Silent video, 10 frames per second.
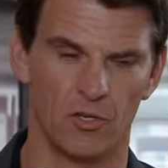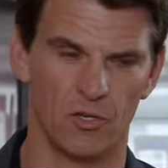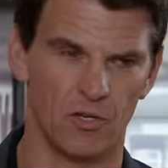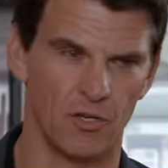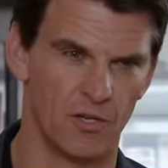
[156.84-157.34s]

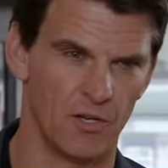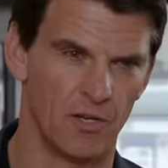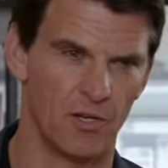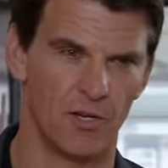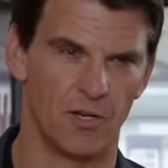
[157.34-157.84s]
Good.
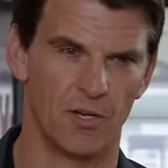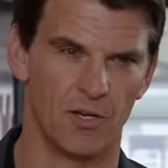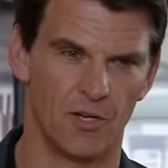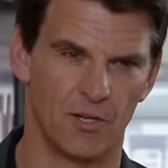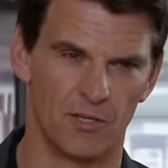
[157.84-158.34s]

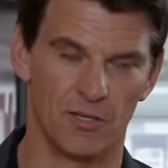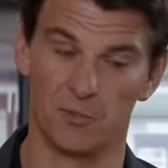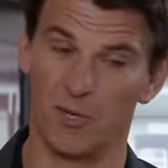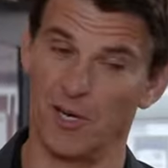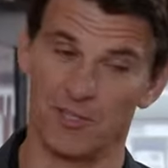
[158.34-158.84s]

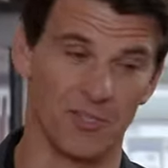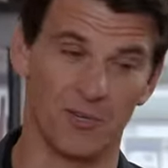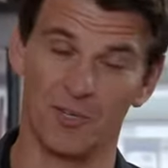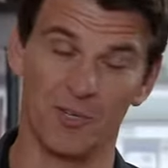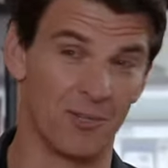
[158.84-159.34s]
Because we are so
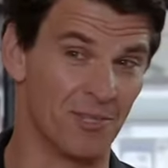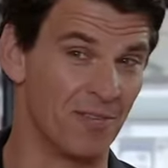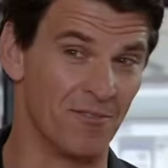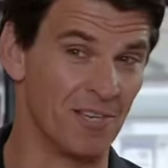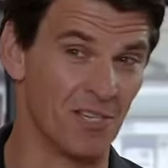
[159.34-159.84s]
close to
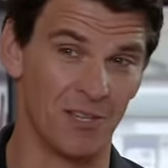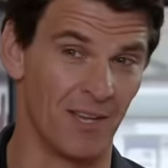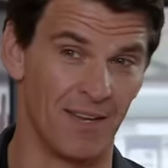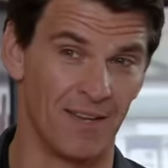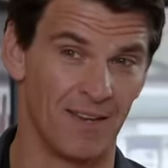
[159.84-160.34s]
the finish line.